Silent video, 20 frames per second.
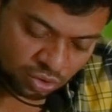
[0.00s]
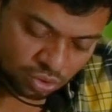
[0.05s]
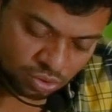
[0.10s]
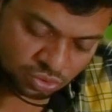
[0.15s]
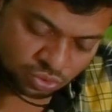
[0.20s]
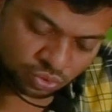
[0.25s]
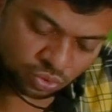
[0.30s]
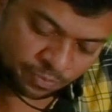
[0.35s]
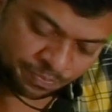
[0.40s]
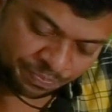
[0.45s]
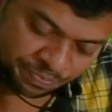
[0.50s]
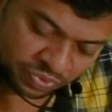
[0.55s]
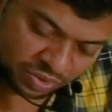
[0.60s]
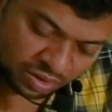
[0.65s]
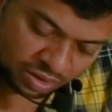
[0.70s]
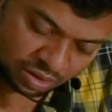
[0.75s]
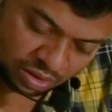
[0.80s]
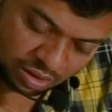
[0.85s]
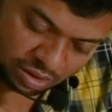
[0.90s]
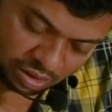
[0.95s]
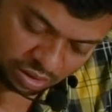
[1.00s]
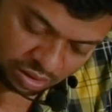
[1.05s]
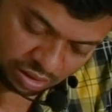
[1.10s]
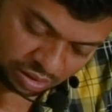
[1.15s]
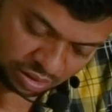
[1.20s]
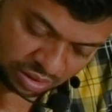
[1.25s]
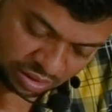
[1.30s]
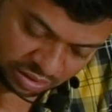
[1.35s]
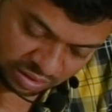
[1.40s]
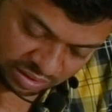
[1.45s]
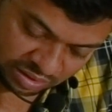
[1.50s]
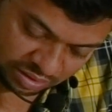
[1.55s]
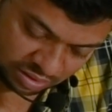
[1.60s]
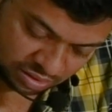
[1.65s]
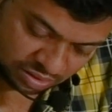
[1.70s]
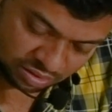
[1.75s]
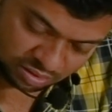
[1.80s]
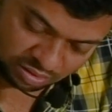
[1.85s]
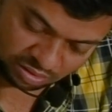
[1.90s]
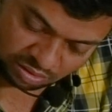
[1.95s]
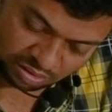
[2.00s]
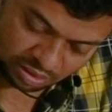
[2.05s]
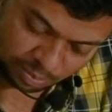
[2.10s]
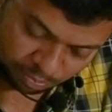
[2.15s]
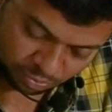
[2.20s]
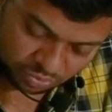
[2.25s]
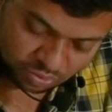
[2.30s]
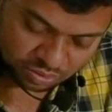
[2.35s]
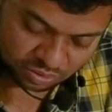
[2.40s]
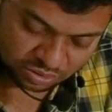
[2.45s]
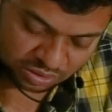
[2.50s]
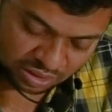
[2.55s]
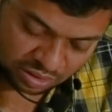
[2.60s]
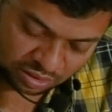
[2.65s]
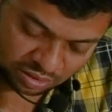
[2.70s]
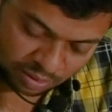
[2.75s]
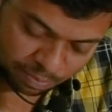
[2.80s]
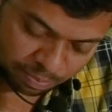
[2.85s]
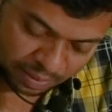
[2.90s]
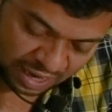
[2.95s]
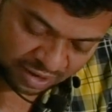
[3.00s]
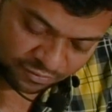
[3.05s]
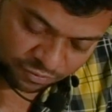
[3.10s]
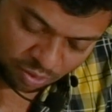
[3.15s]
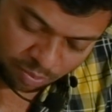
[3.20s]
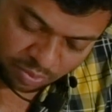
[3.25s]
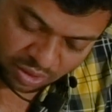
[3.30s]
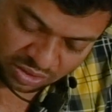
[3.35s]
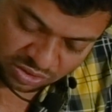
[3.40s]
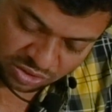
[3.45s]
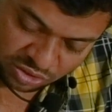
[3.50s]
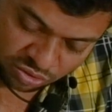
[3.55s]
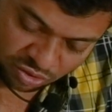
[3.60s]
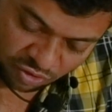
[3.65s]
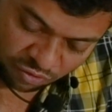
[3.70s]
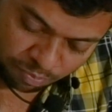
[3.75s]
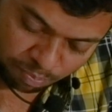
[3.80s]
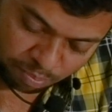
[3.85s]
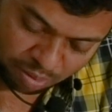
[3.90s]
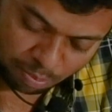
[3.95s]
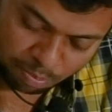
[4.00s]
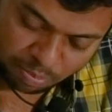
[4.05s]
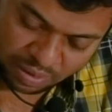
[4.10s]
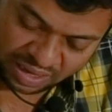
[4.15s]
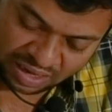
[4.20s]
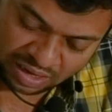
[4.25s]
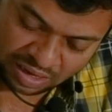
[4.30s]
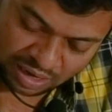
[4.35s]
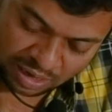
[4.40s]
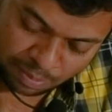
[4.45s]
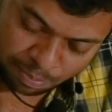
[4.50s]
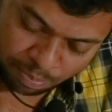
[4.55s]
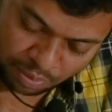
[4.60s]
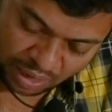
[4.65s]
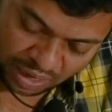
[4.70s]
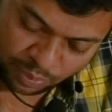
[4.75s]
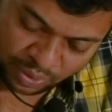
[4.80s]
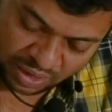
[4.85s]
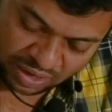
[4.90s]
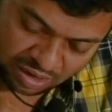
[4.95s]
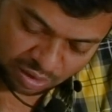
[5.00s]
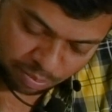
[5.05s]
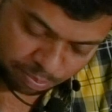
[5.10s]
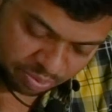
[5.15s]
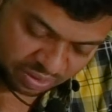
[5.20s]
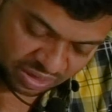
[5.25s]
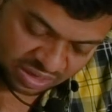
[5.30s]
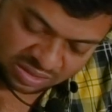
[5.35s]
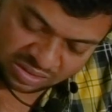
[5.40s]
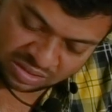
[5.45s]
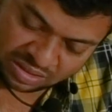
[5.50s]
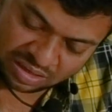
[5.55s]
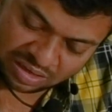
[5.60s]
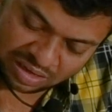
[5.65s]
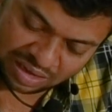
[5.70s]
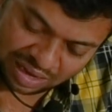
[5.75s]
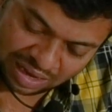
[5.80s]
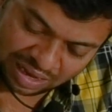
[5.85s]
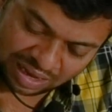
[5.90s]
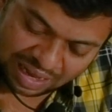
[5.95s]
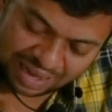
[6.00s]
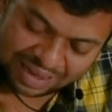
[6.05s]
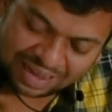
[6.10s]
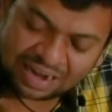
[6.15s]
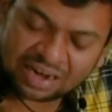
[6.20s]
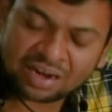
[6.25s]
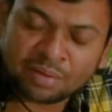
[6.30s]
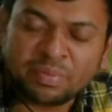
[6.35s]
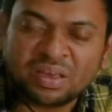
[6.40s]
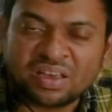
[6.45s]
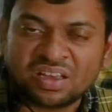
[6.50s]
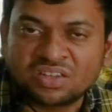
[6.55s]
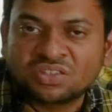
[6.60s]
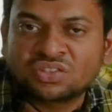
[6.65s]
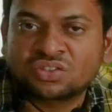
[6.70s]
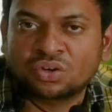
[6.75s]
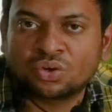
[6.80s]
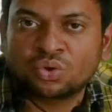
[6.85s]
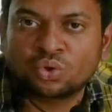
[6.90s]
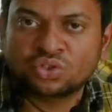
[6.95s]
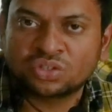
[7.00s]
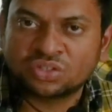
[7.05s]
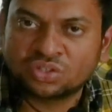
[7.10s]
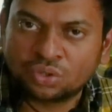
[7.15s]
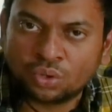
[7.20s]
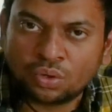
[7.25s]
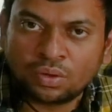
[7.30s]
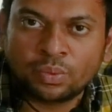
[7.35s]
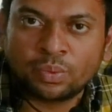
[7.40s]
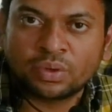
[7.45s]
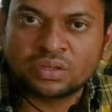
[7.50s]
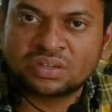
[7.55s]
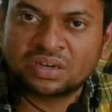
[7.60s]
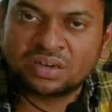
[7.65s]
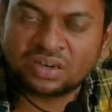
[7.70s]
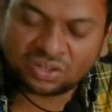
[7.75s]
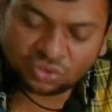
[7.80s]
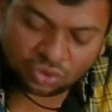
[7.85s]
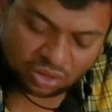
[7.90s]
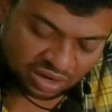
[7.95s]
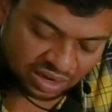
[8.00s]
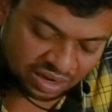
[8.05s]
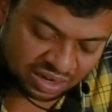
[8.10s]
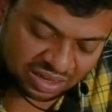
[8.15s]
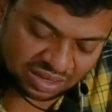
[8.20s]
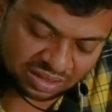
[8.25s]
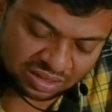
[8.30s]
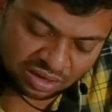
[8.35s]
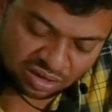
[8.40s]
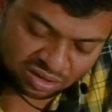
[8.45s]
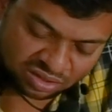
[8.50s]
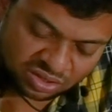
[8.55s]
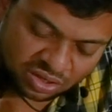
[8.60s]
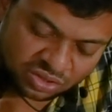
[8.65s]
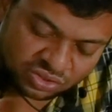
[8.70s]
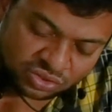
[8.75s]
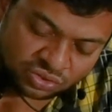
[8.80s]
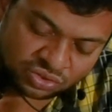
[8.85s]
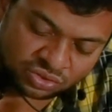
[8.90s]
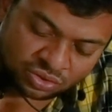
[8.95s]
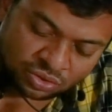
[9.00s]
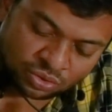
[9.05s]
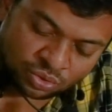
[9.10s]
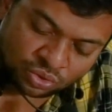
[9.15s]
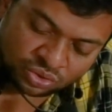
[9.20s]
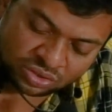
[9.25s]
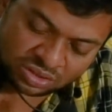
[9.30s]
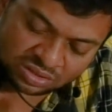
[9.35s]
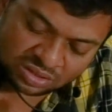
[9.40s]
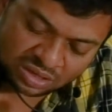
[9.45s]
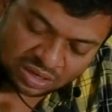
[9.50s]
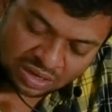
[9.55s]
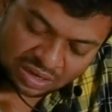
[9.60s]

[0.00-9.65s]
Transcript: also uh, the the platform consists of public and private companies, academic institutions, universities, or any other research institutions,